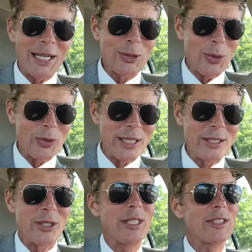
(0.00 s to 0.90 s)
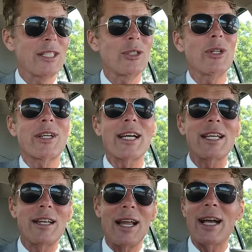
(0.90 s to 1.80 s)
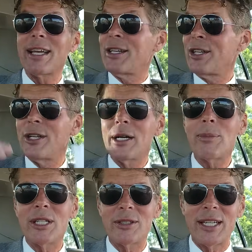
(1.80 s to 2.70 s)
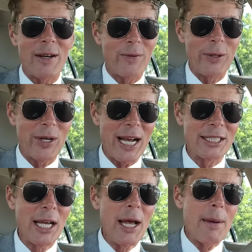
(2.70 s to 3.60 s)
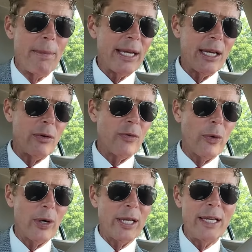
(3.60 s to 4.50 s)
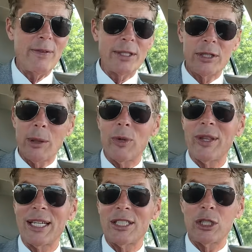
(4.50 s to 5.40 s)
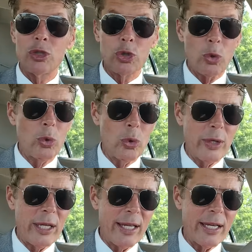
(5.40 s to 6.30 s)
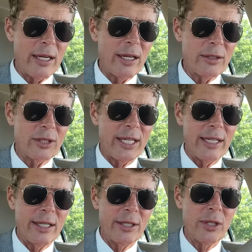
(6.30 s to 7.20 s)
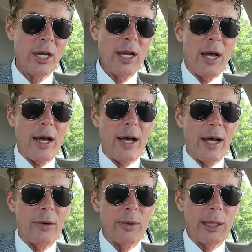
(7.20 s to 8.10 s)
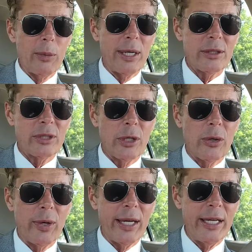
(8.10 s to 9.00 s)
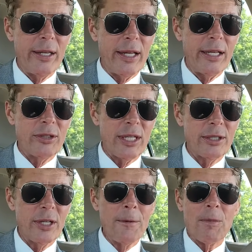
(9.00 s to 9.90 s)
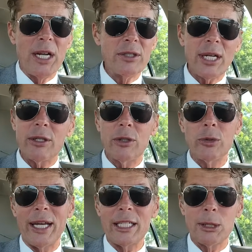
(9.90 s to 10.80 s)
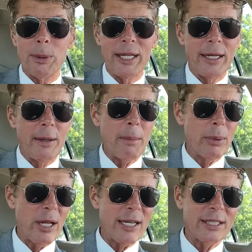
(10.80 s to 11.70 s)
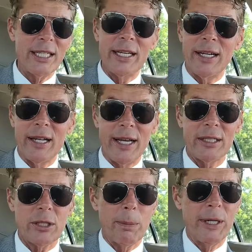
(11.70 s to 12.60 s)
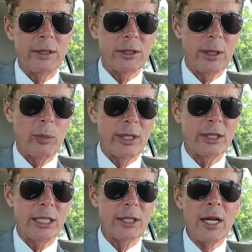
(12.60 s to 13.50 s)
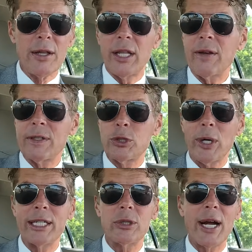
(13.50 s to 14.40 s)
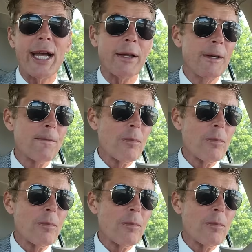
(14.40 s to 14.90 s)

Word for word: high school teacher and he says, "Look, I can I can dumb this down for you guys, make it for even someone that's in school that they can understand this uh, really well." So he he says, "Here's how you explain blockchain and XRP to someone." He says, "Think of a train track.